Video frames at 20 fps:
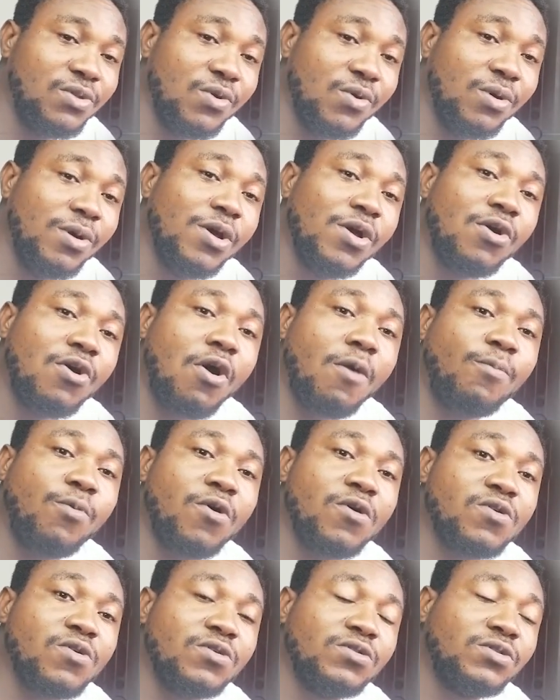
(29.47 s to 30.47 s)
No,
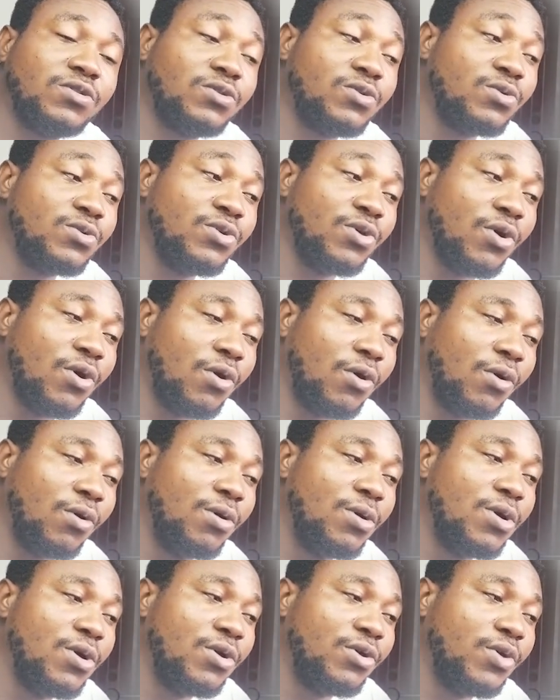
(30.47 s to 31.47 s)
Upwork goes through
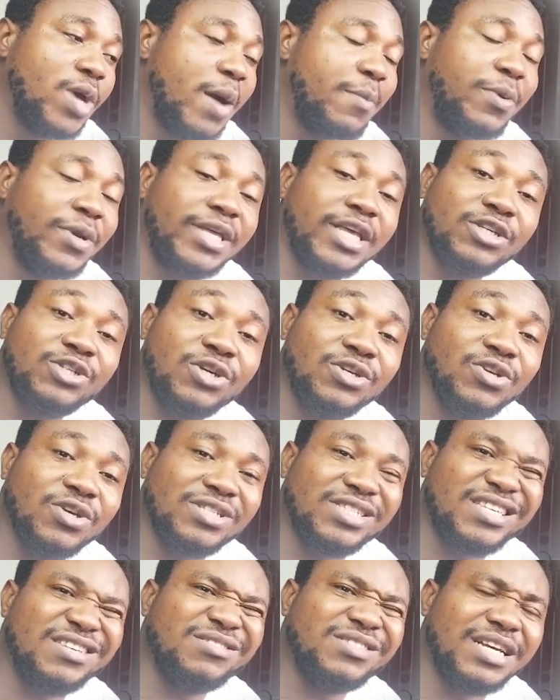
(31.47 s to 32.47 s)
your application,
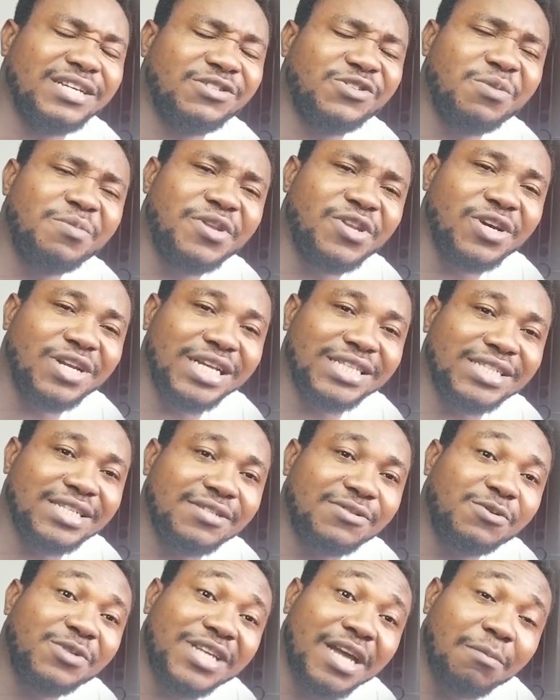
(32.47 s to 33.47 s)
your skills, and so many other
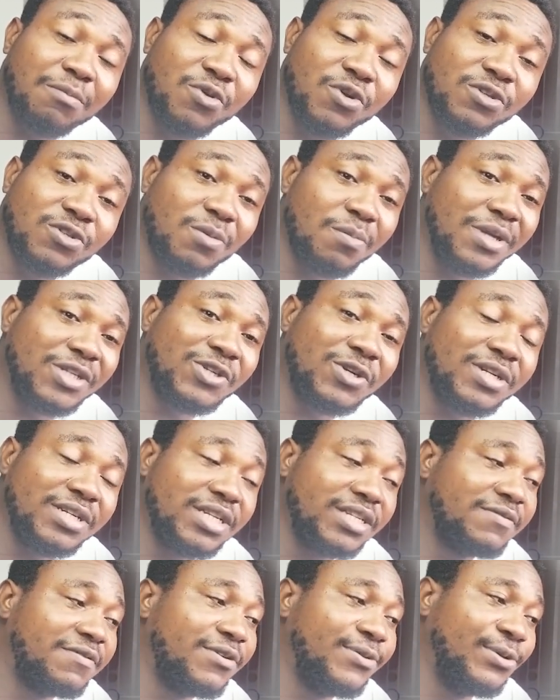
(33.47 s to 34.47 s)
things which I'm going to mention in
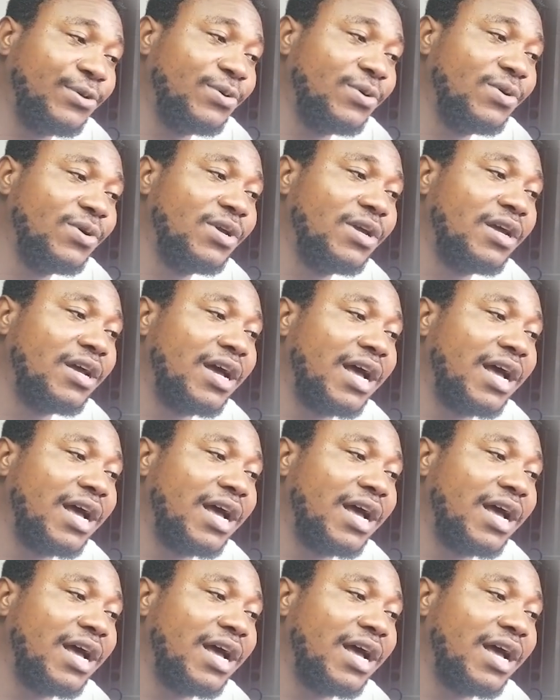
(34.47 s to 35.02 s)
this video.